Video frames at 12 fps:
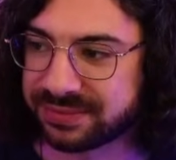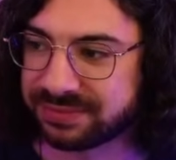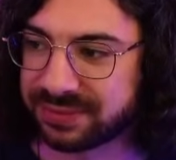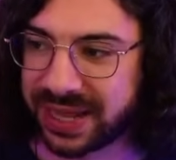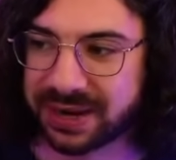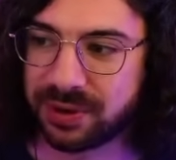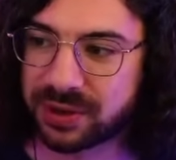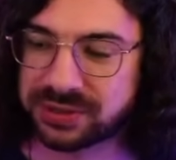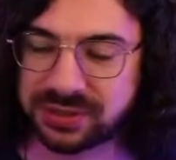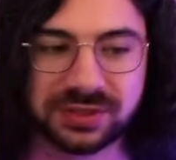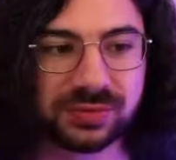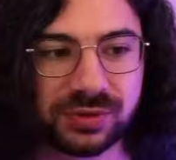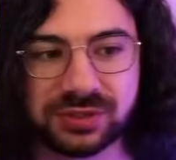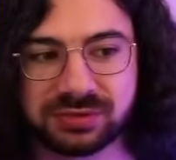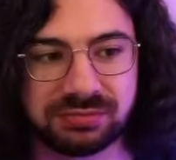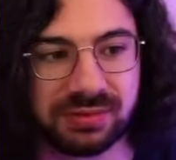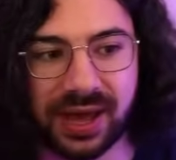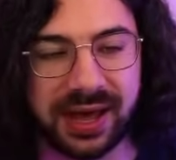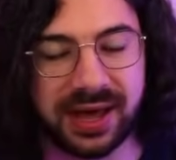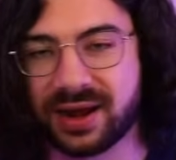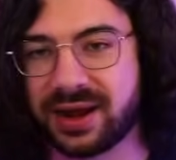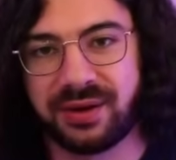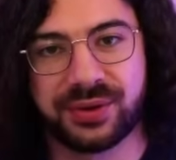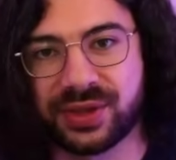black boxes, which I
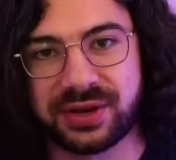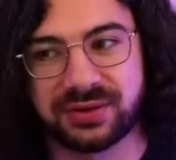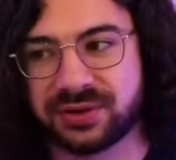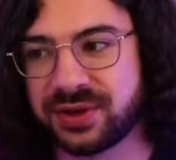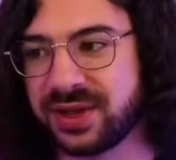don't know what they do.